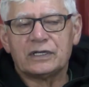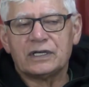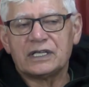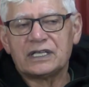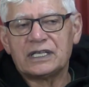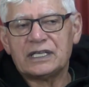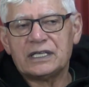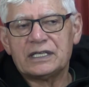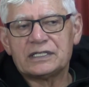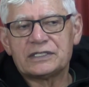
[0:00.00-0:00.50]

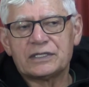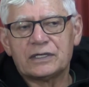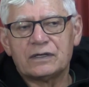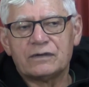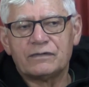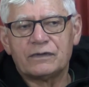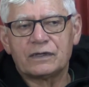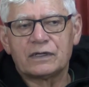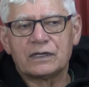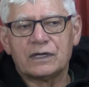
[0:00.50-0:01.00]
I guess,
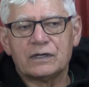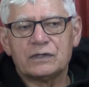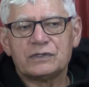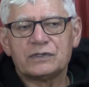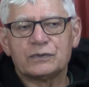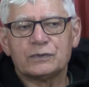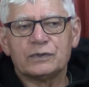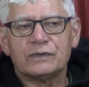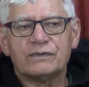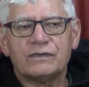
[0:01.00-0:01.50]
of the
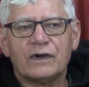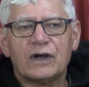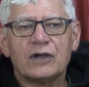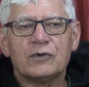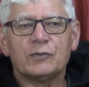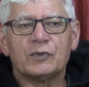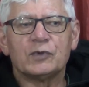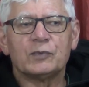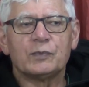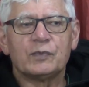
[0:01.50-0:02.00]
coastal
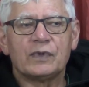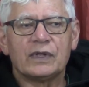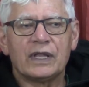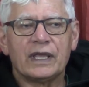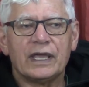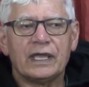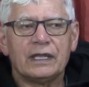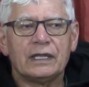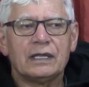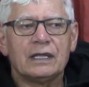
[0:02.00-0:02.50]
environment
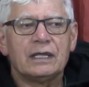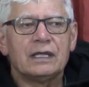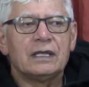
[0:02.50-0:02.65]
plan,